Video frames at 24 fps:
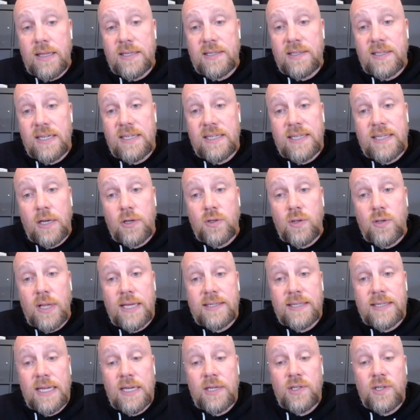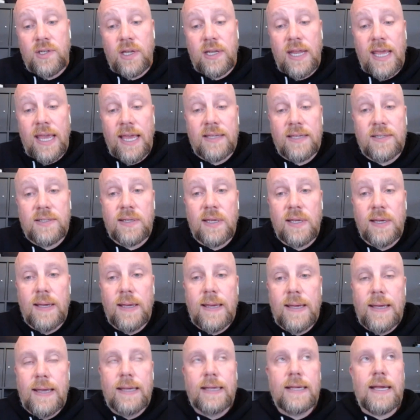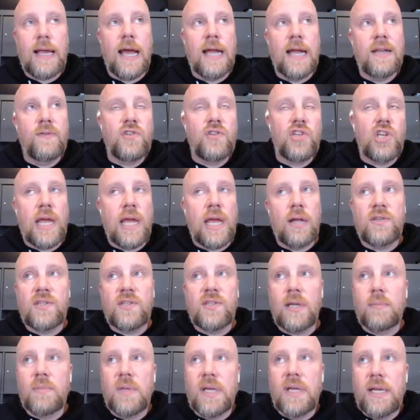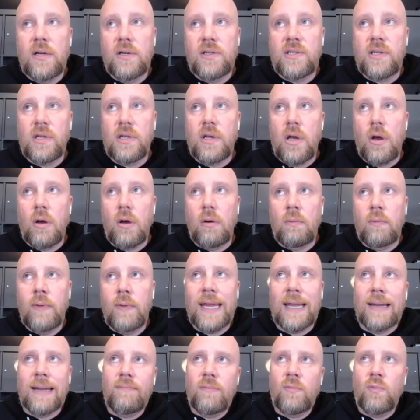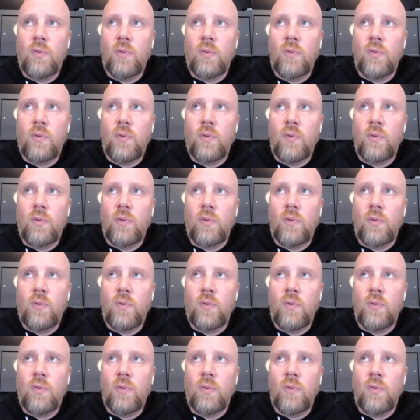this decentralization has kind of challenged some leaders to go, wait,